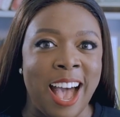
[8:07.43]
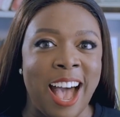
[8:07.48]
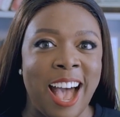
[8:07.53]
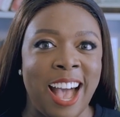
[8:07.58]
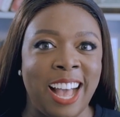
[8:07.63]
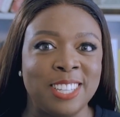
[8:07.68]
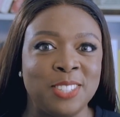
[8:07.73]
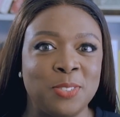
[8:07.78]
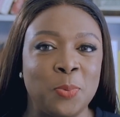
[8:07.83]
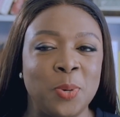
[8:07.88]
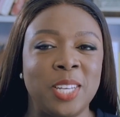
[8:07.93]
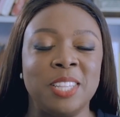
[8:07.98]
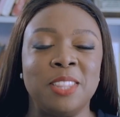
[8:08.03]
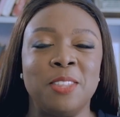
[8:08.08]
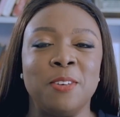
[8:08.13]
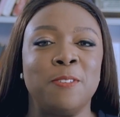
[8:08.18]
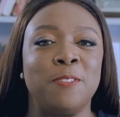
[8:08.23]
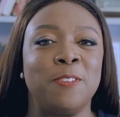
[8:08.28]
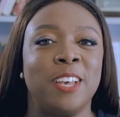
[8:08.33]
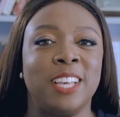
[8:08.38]
and within
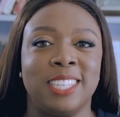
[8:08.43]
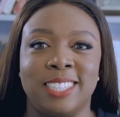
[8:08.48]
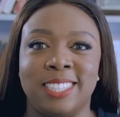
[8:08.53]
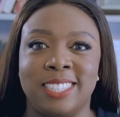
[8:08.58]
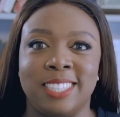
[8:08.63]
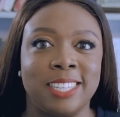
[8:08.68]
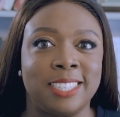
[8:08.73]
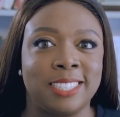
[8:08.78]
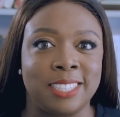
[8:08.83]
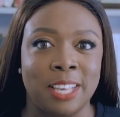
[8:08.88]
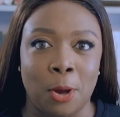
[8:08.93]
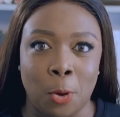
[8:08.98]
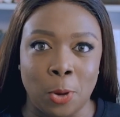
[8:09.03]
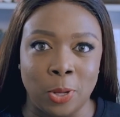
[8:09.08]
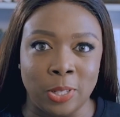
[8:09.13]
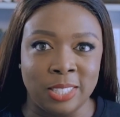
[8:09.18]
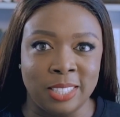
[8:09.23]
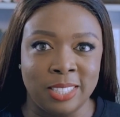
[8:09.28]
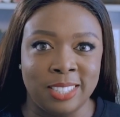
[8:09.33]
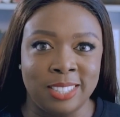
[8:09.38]
the first 6
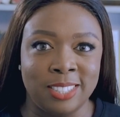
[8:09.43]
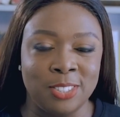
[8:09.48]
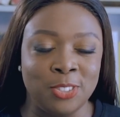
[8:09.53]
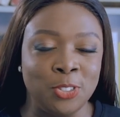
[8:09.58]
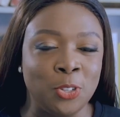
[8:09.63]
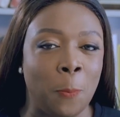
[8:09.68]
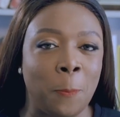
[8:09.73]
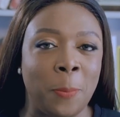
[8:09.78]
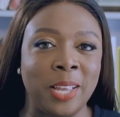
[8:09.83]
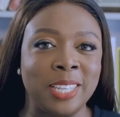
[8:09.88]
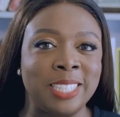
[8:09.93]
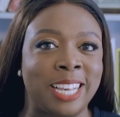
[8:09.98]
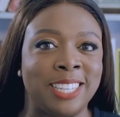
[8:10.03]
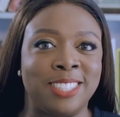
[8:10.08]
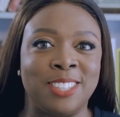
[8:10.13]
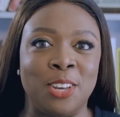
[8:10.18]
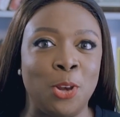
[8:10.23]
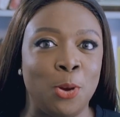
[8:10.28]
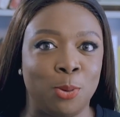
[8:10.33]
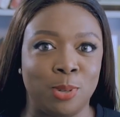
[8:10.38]
seconds, your page
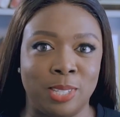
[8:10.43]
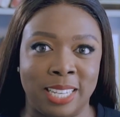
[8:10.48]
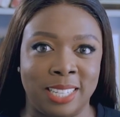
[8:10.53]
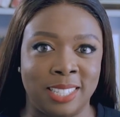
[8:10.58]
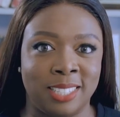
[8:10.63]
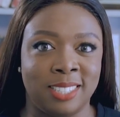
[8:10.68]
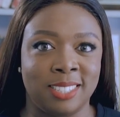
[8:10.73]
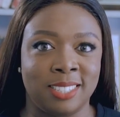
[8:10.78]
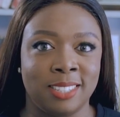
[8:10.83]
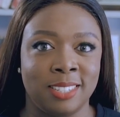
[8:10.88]
hasn't loaded,